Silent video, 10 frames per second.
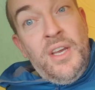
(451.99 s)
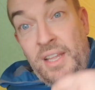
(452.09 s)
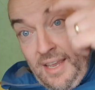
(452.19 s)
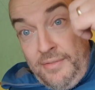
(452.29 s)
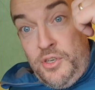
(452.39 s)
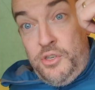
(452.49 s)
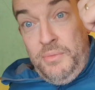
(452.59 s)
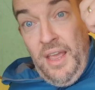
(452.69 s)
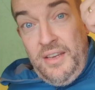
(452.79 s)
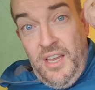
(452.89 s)
That gives you some
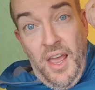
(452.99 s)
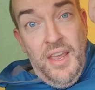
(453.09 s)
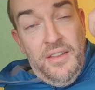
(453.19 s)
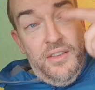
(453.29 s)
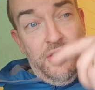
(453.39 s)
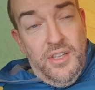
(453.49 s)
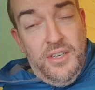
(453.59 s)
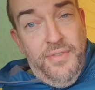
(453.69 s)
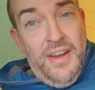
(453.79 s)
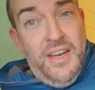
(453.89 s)
nice height, and so there's
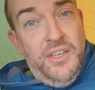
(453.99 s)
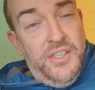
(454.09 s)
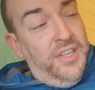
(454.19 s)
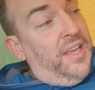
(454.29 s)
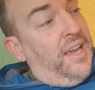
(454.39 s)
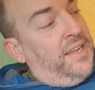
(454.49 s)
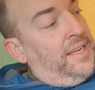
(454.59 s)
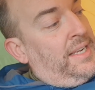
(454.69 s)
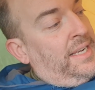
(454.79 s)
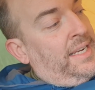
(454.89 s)
advantages to that.
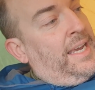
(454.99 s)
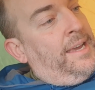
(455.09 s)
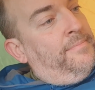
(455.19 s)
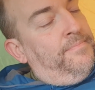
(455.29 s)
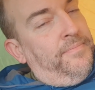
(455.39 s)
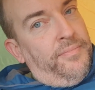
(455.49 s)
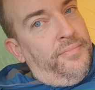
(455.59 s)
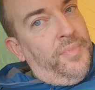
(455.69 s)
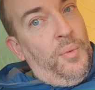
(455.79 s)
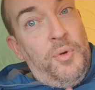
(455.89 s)

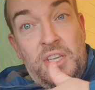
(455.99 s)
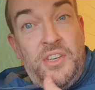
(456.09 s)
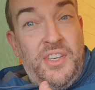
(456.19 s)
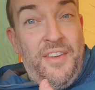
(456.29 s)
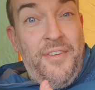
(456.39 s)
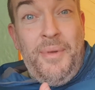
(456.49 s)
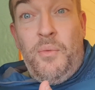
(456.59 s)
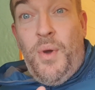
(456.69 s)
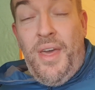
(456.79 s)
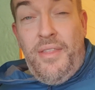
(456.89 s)
But this has given me
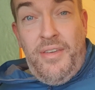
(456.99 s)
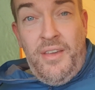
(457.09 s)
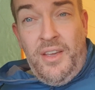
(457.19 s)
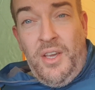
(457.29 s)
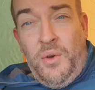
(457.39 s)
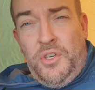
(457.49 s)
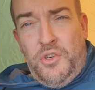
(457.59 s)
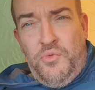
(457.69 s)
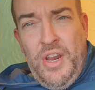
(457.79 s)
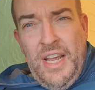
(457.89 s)
width, which is
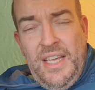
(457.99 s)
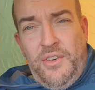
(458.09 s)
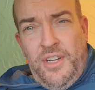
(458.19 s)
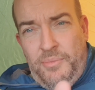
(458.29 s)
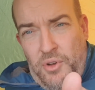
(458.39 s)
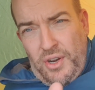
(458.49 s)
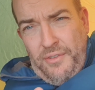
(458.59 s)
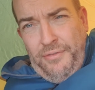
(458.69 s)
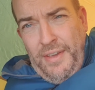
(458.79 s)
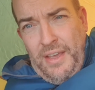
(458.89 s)
really good. I'm not going to
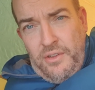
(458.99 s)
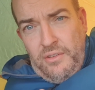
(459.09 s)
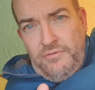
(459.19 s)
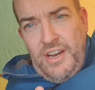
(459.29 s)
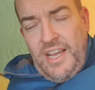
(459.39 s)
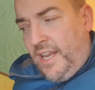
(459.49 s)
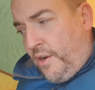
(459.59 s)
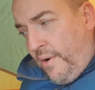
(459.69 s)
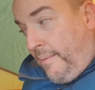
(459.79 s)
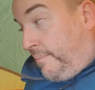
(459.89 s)
feel really
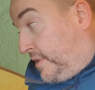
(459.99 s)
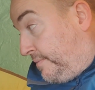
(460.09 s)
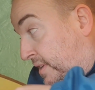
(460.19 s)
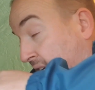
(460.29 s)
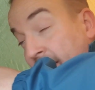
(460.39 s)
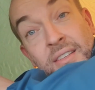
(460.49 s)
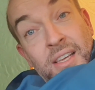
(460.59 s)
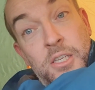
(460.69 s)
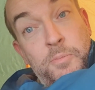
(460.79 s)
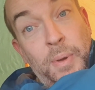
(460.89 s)
cramped.
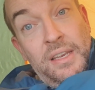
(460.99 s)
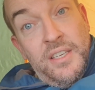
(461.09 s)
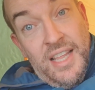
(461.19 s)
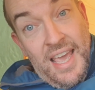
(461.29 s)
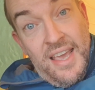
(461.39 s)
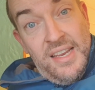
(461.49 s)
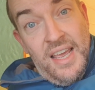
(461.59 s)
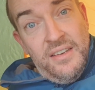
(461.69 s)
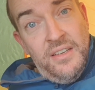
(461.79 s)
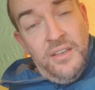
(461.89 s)
There's space at the head
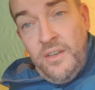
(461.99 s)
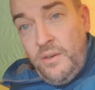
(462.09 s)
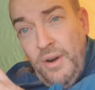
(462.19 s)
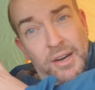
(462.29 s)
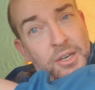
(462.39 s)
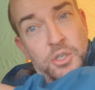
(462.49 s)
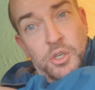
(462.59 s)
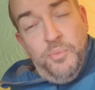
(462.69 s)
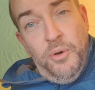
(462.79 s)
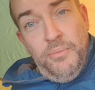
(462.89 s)
end where I could
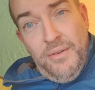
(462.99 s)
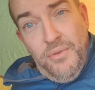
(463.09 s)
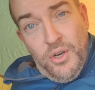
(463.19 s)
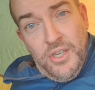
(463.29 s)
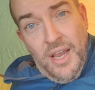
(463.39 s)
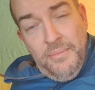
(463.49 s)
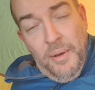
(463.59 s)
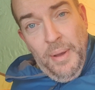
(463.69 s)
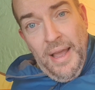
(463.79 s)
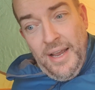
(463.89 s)
just put my rucksack, my
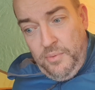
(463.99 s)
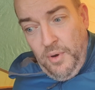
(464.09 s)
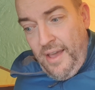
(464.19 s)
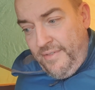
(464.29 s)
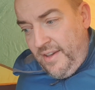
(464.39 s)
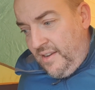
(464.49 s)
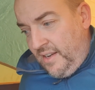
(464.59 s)
bag, whatever.